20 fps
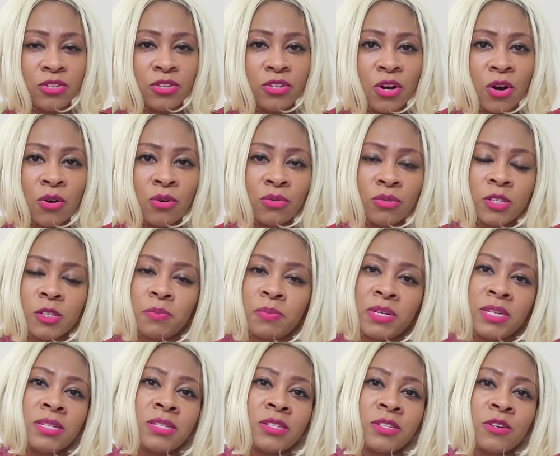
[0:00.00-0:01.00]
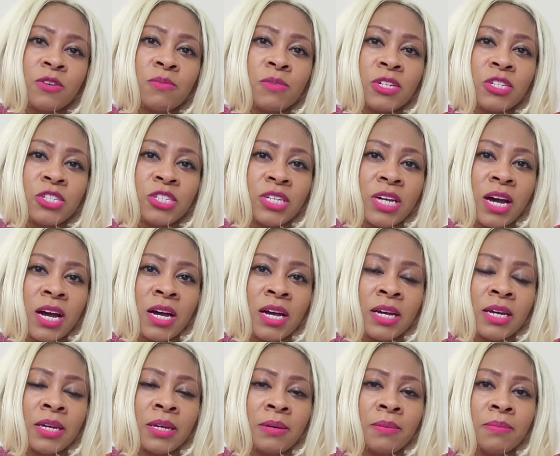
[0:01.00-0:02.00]
don't spend so much
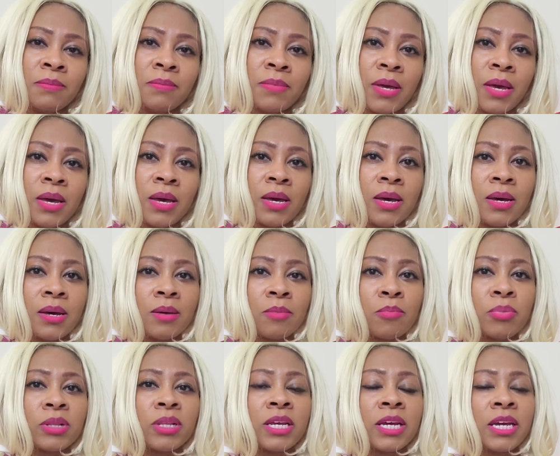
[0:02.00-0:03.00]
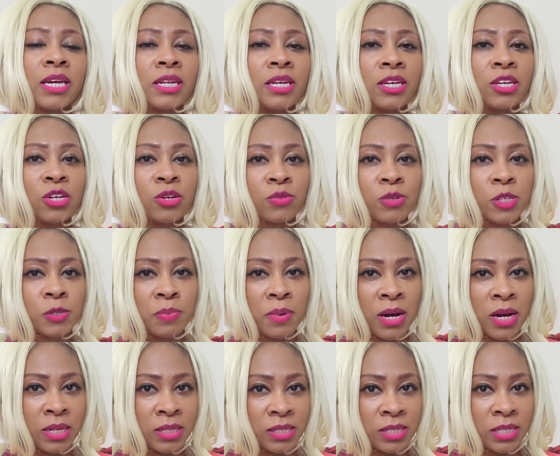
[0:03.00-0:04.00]
time planning your
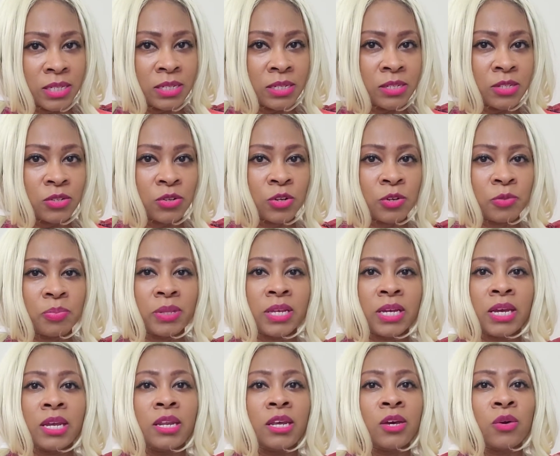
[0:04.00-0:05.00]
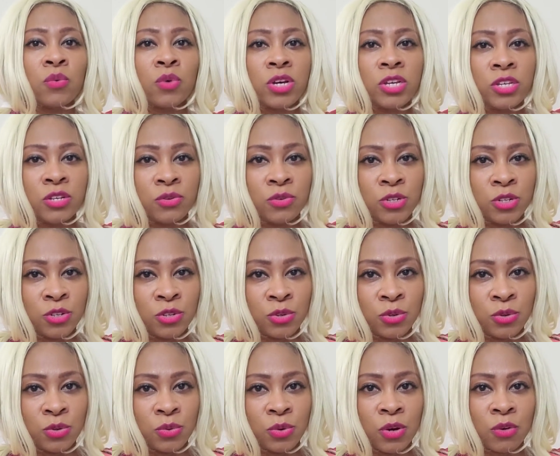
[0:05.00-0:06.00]
responses or planning what you
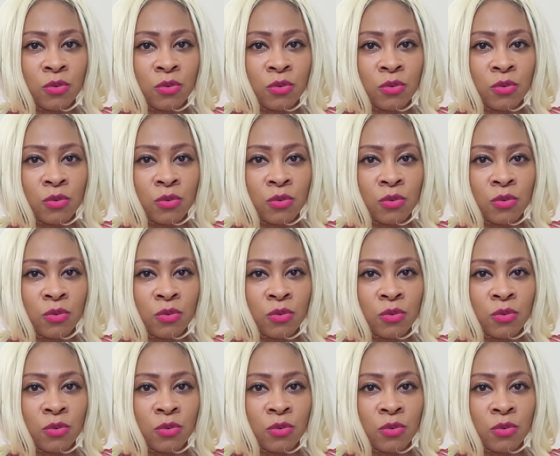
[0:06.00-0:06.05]
do